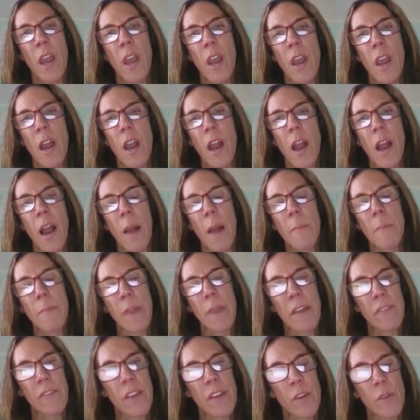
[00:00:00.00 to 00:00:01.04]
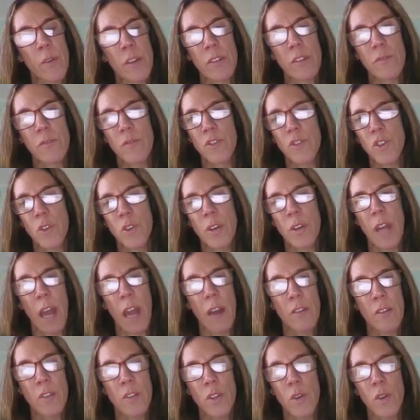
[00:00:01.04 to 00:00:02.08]
I think we should
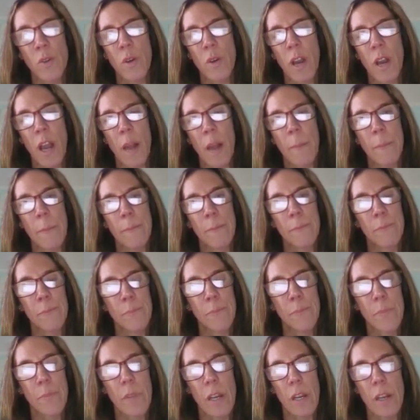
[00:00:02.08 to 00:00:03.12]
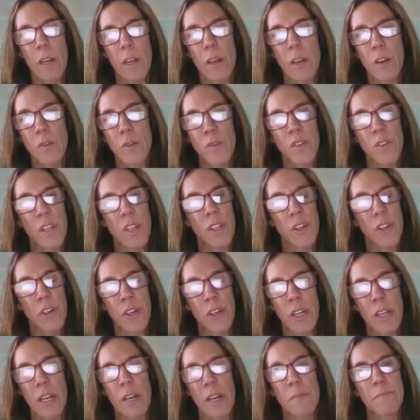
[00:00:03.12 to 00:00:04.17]
also consider
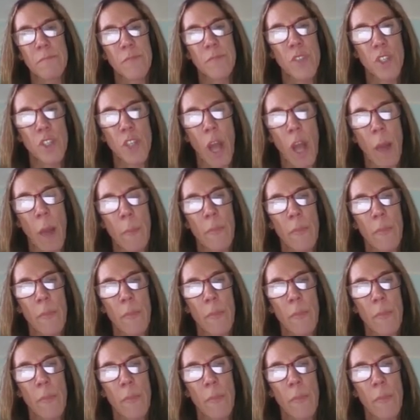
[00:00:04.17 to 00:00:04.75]
stop